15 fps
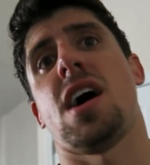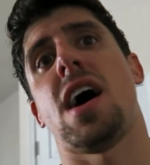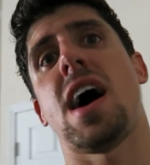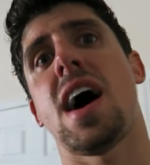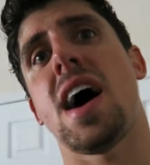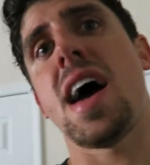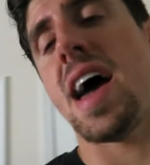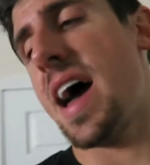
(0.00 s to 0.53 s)

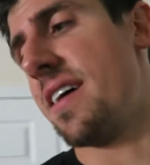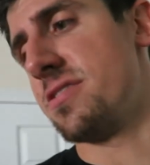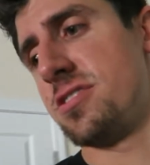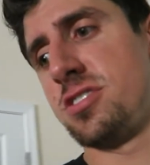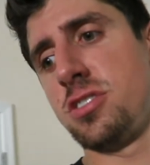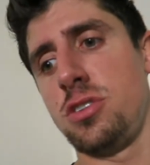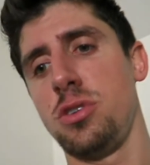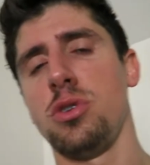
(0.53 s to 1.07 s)
I have
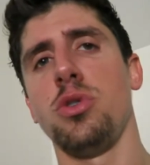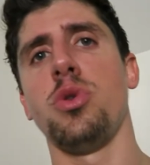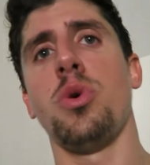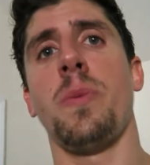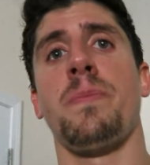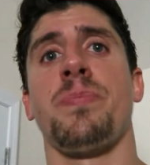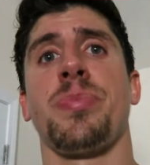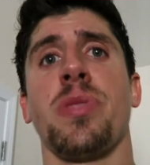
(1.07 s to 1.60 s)

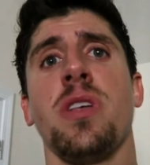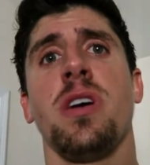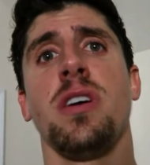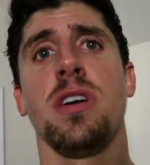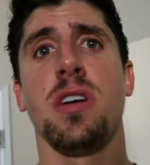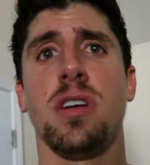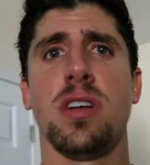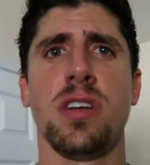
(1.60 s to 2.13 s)
to,
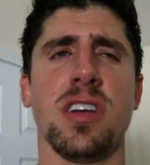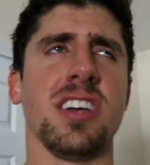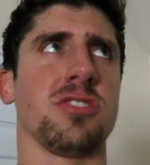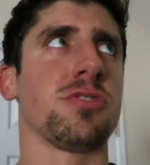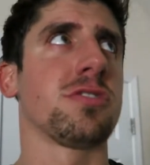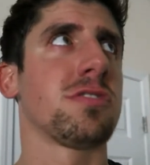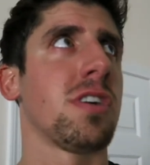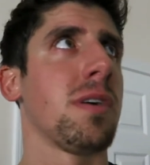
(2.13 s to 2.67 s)

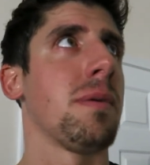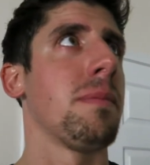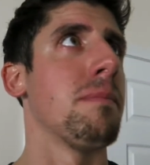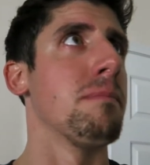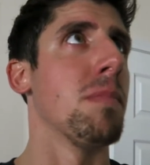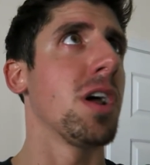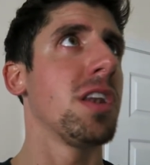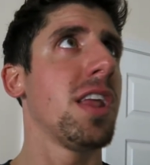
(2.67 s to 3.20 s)
it's
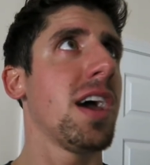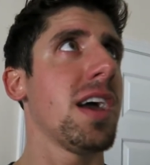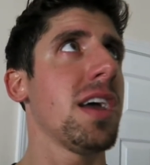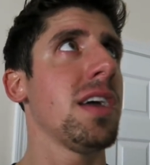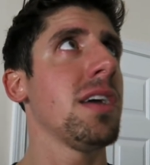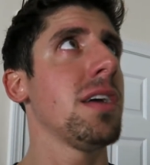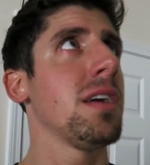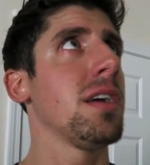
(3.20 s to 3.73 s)

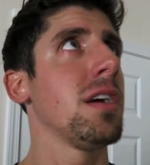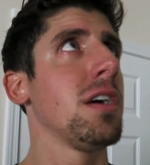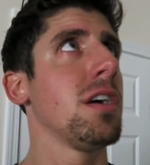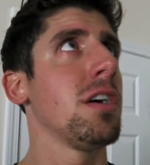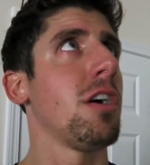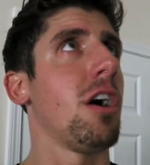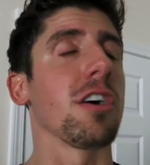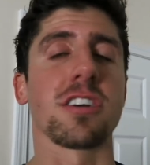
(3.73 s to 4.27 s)
Monday,
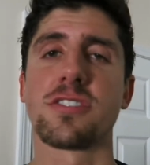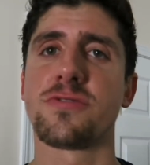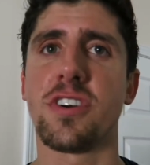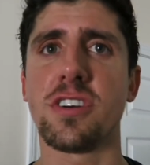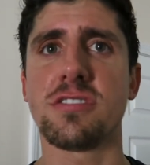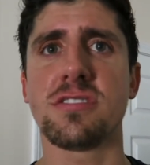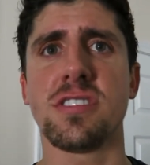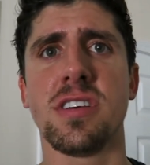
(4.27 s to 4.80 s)
August
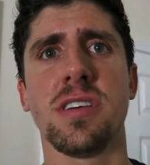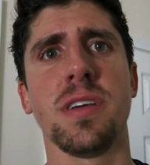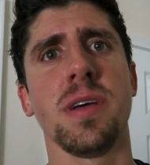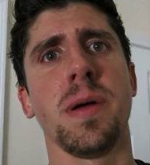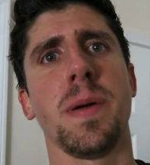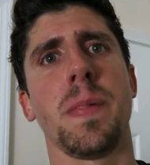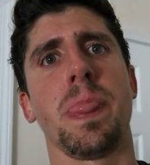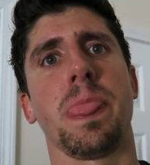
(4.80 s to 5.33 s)
1st.
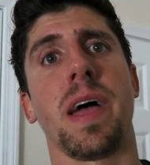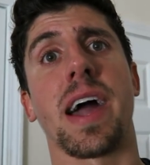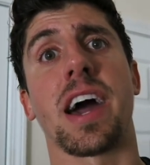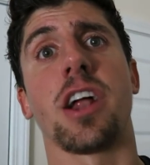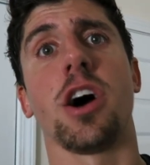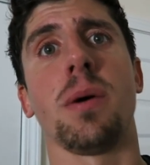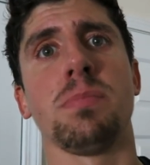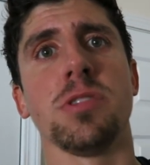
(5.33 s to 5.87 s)
I
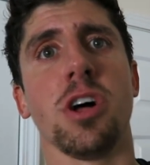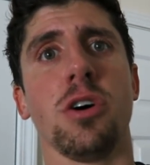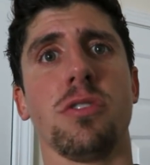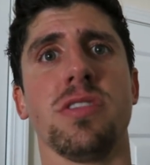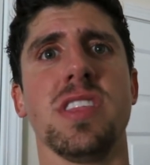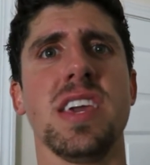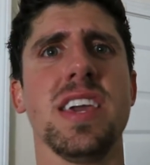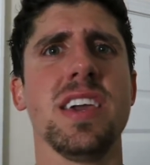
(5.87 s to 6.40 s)
gotta
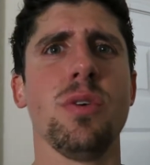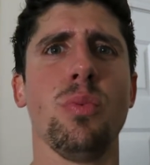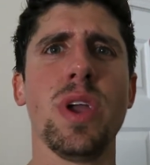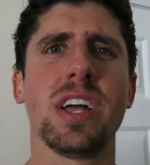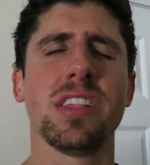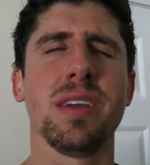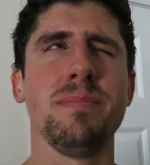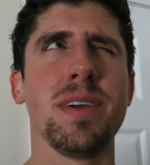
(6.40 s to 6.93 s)
upload the
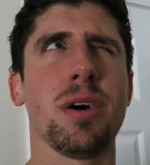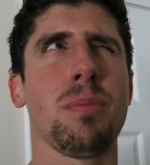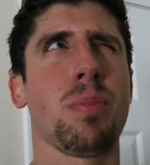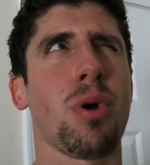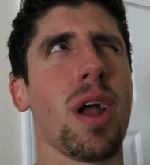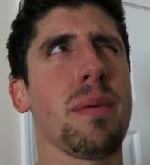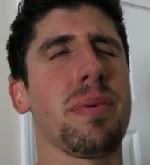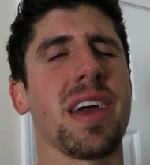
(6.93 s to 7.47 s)
weekly meal
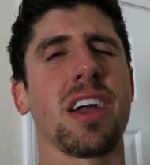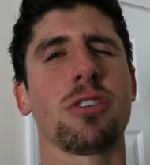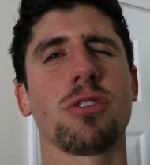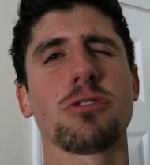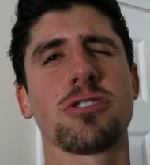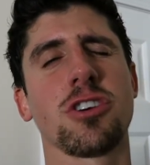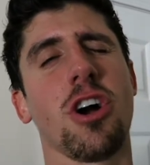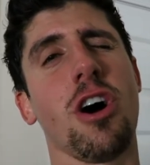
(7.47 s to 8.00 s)
prep and
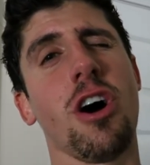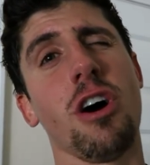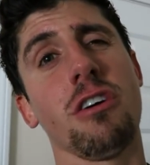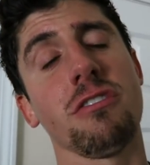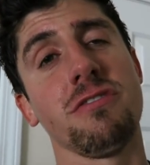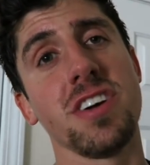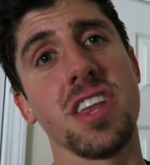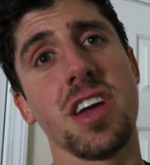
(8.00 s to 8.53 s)
grocery
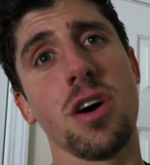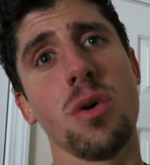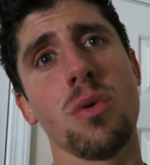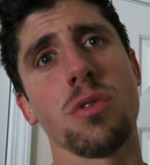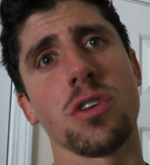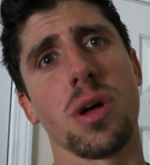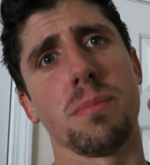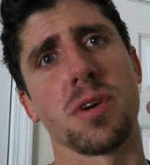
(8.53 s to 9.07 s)
haul
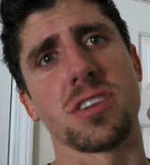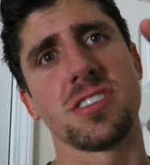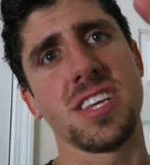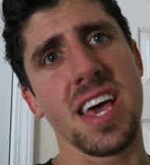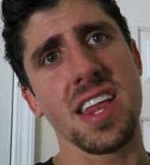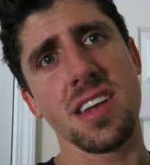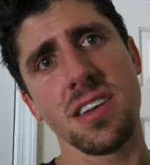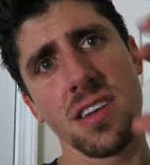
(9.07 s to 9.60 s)
video number
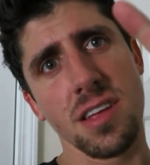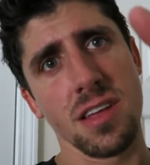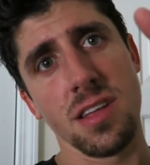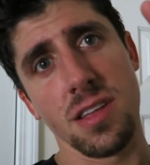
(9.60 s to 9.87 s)
10.